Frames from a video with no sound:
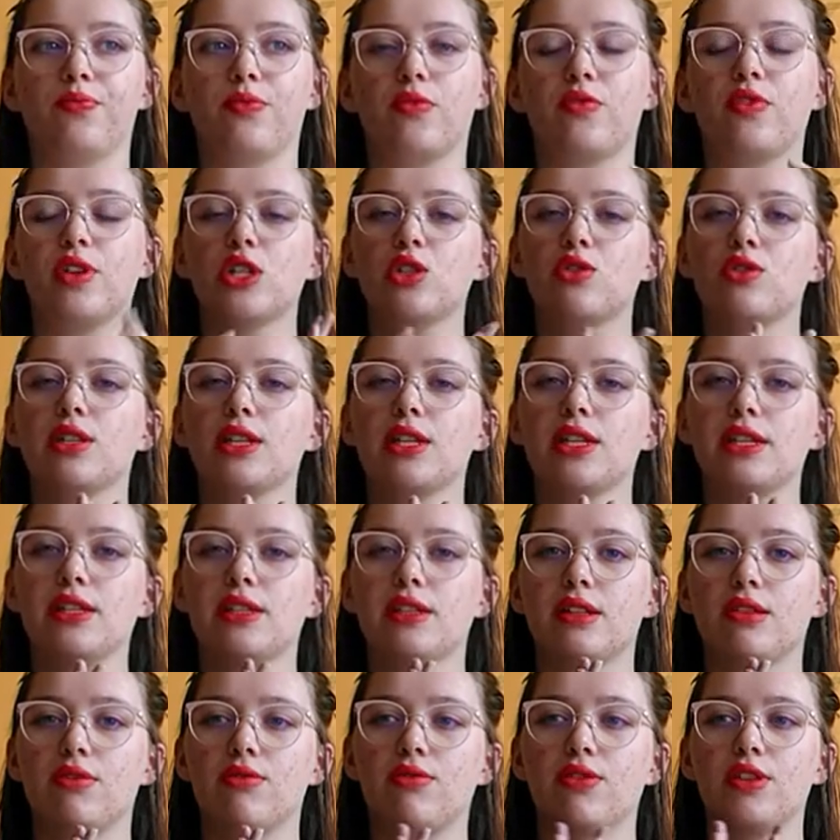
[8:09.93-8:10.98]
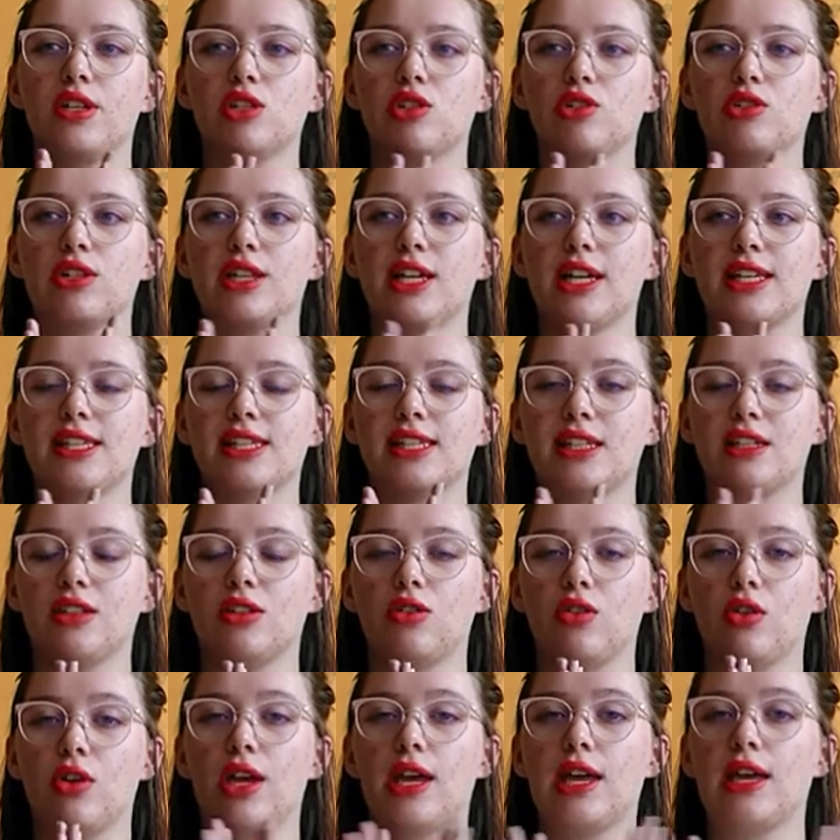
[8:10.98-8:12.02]
visualizing
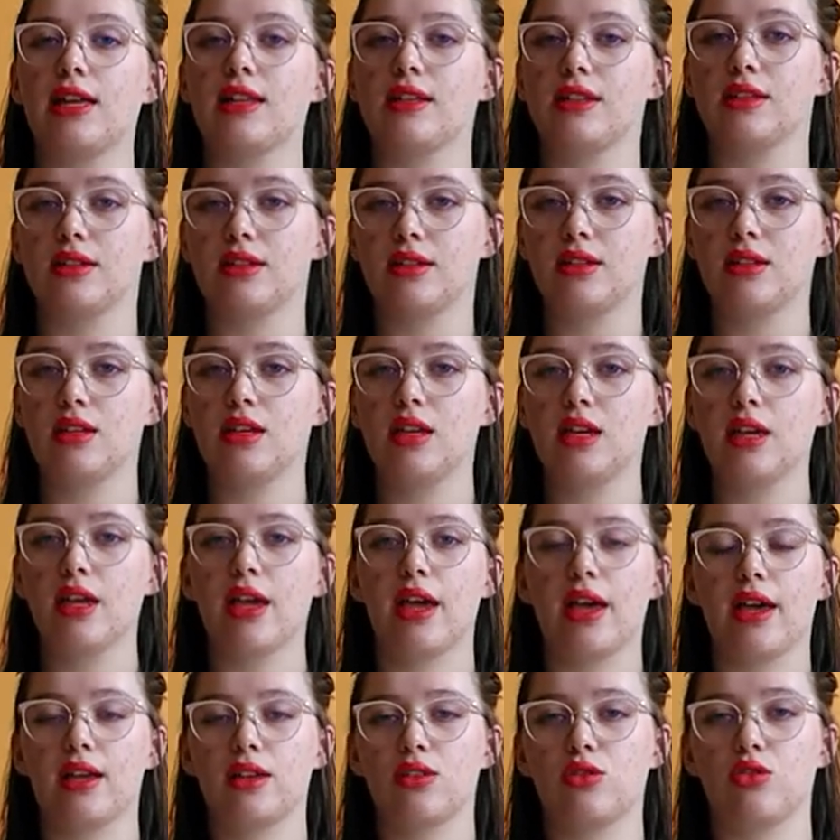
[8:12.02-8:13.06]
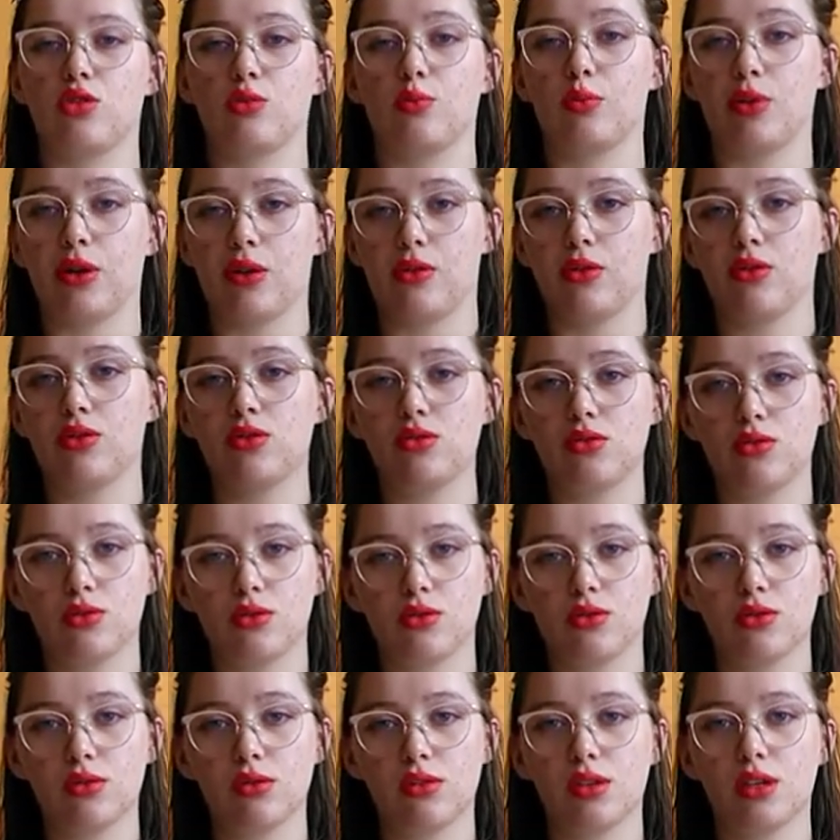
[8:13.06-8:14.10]
your hands as your power
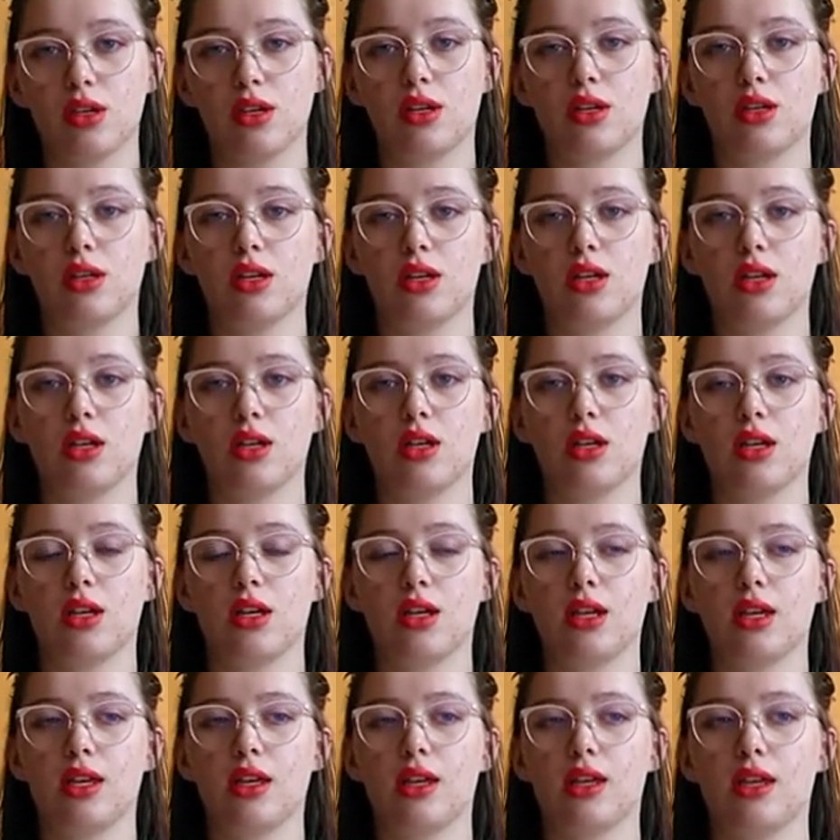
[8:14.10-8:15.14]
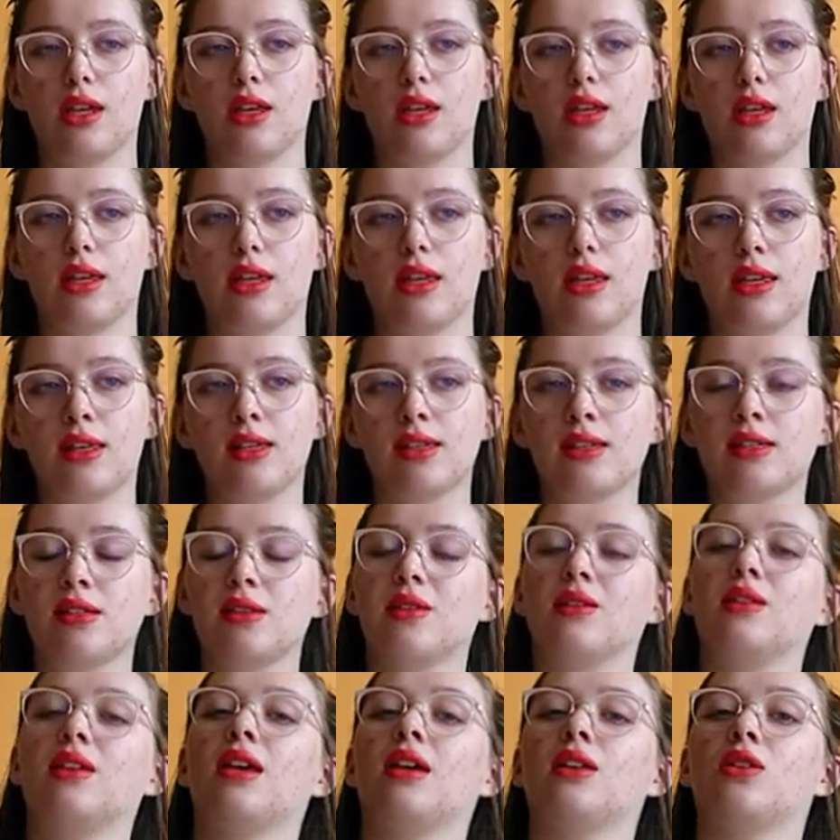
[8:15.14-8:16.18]
tools is
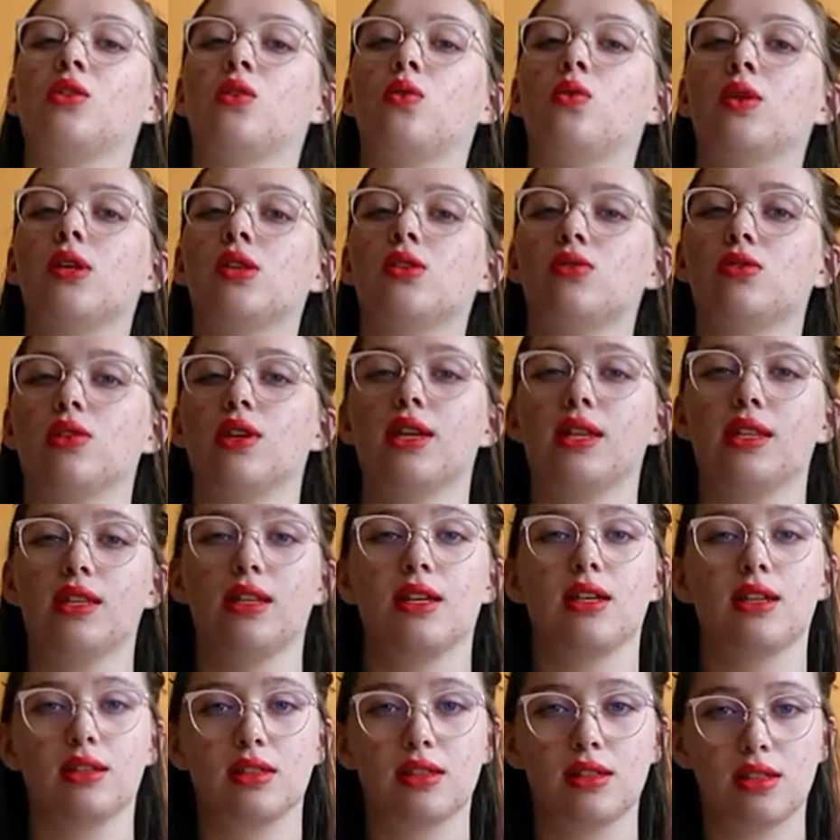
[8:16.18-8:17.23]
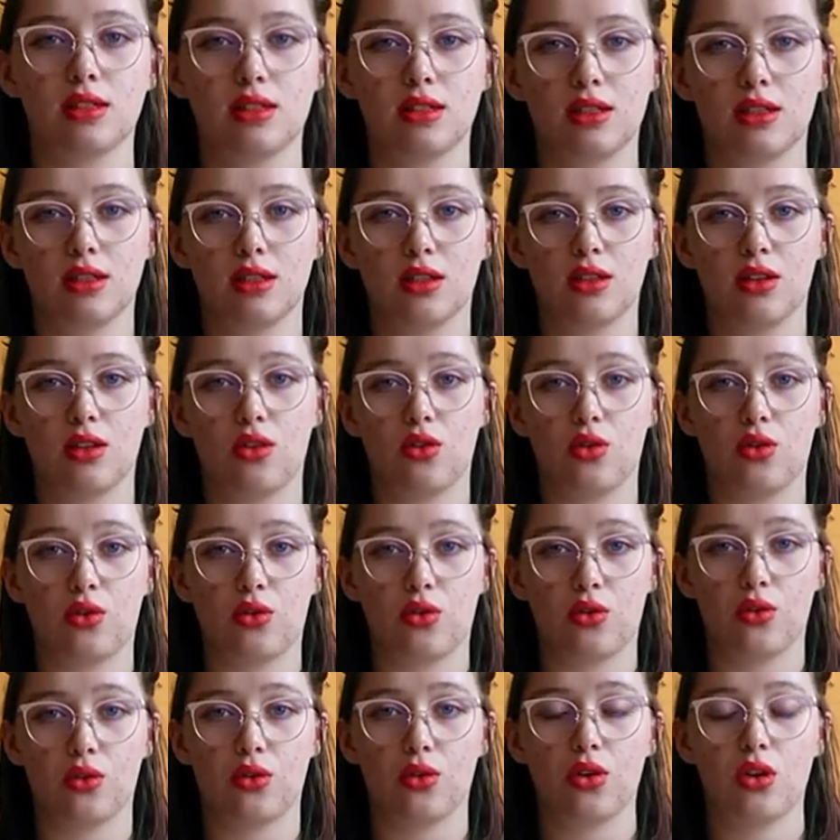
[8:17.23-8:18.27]
again a way to enhance
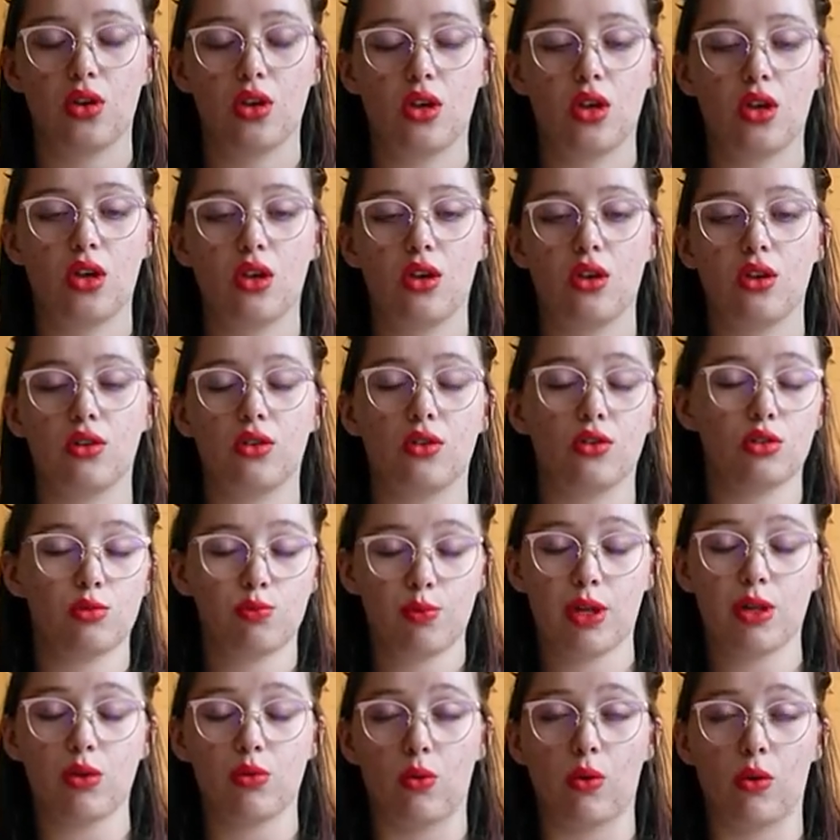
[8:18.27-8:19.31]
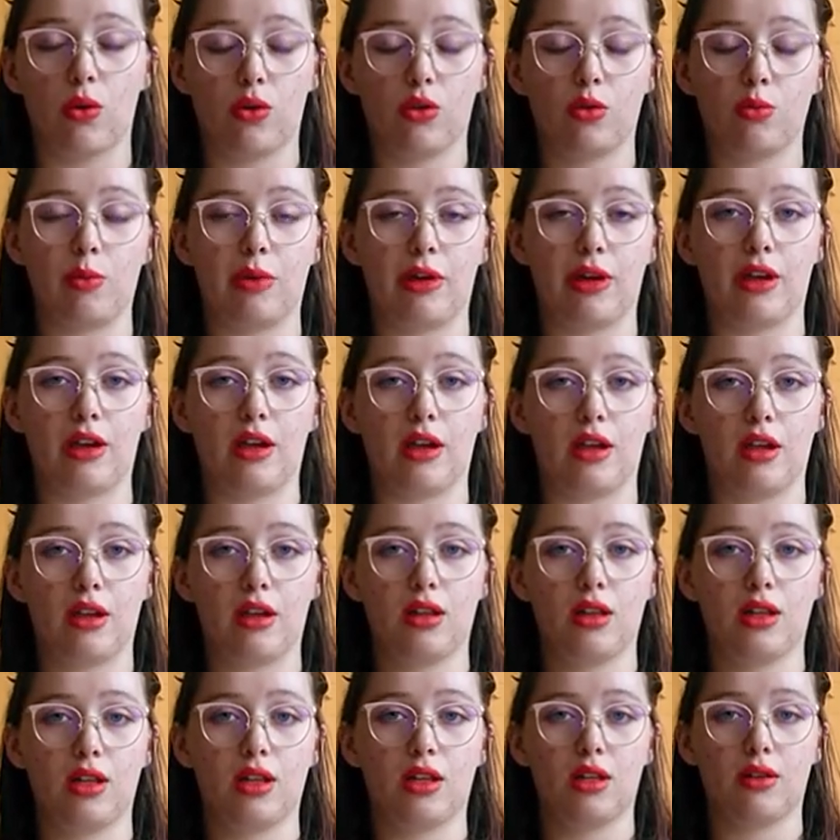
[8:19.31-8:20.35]
your spell work by
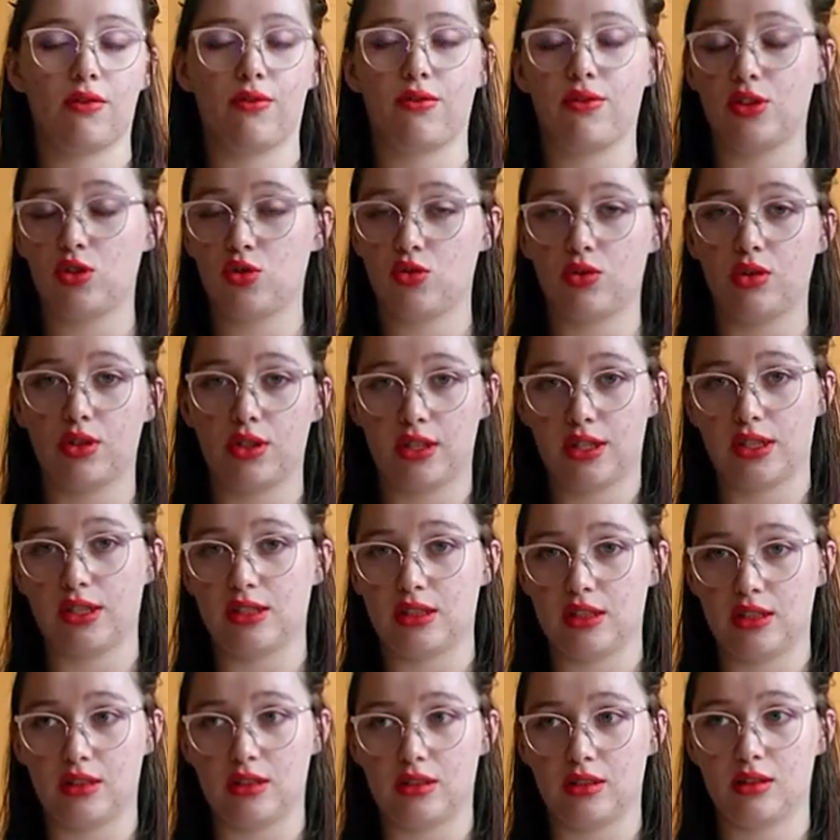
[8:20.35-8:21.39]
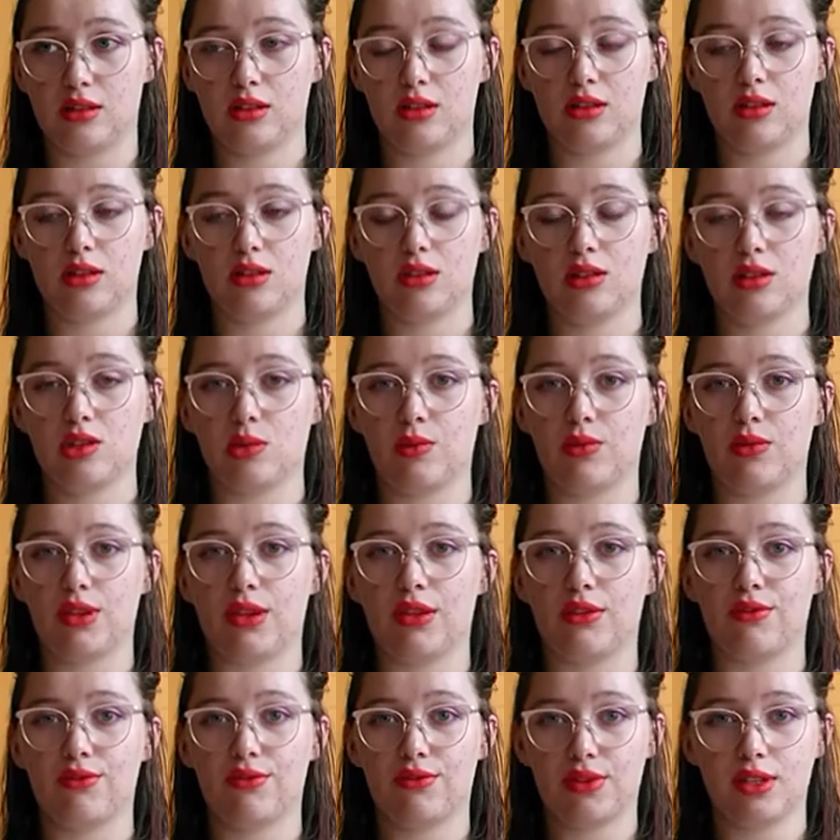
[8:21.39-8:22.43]
visualizing
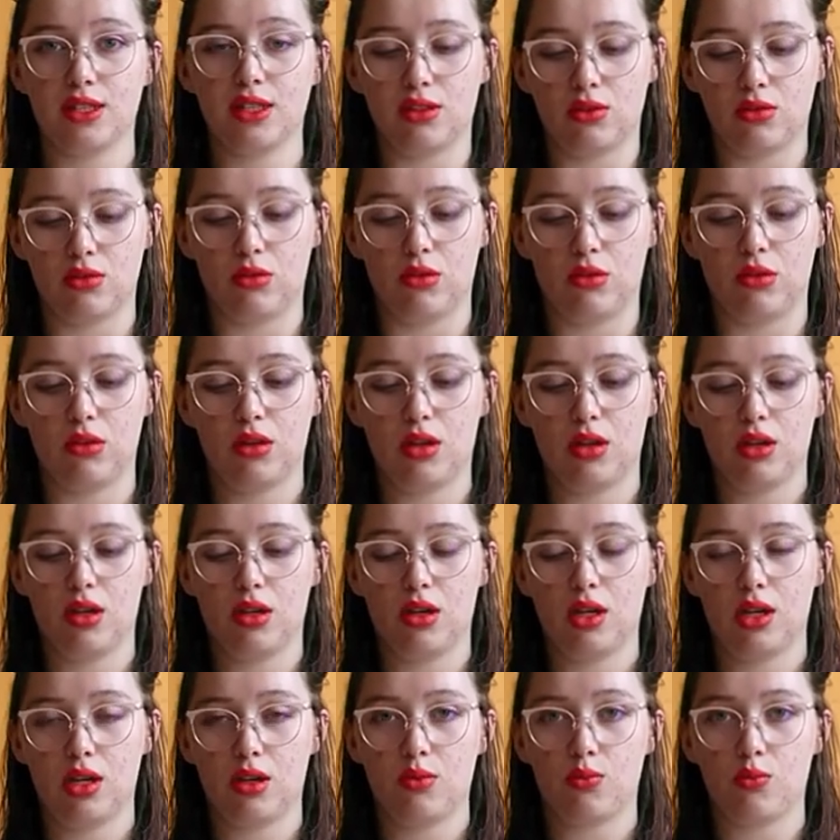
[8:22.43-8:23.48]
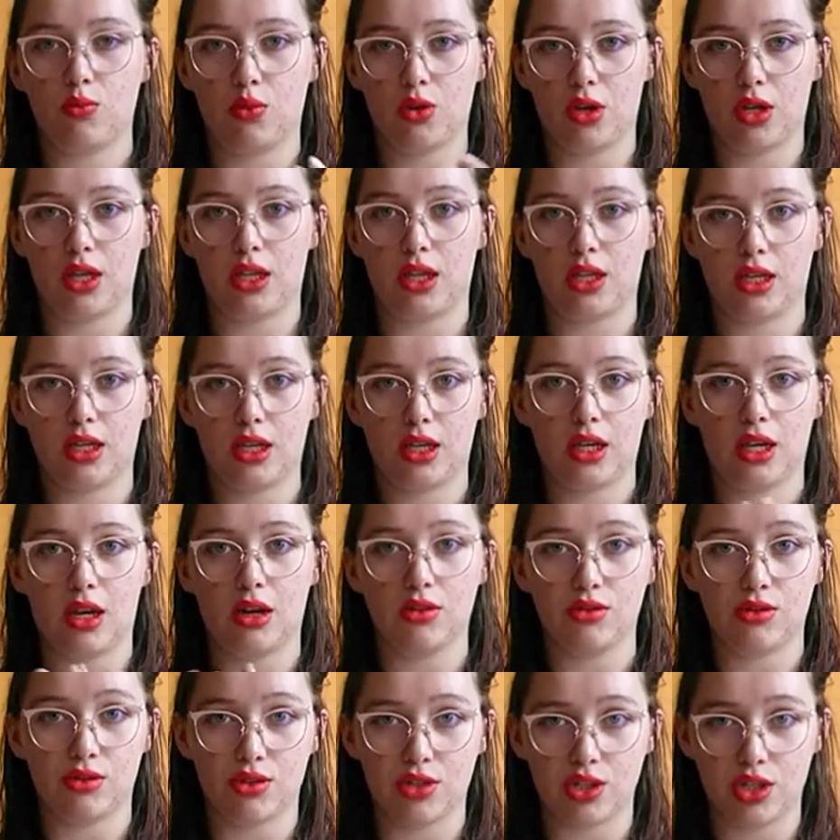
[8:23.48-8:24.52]
something physical, bringing
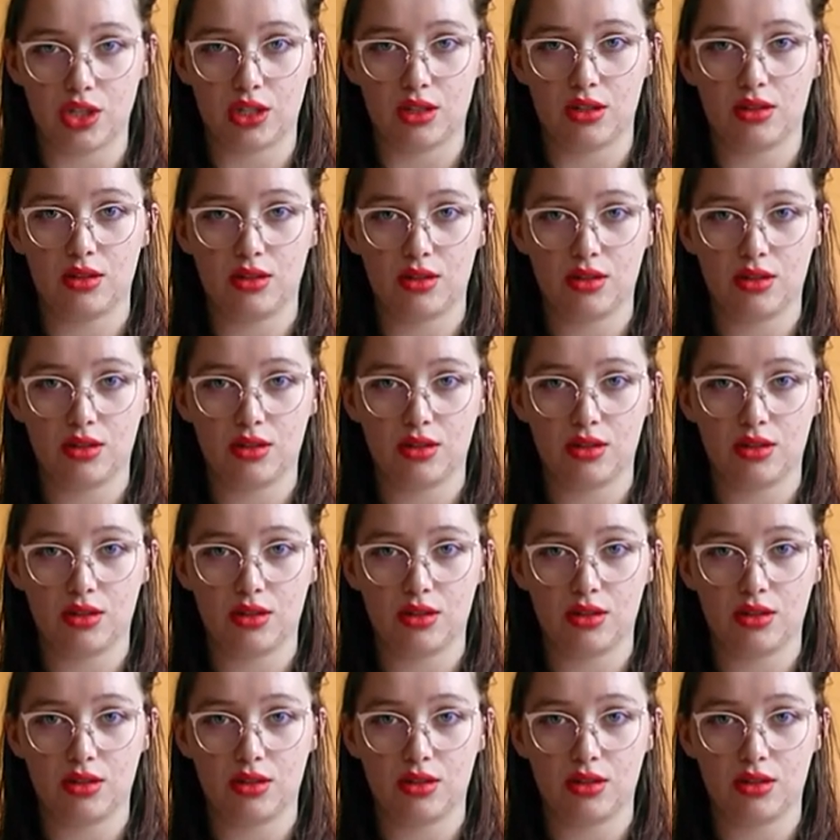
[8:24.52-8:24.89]
energy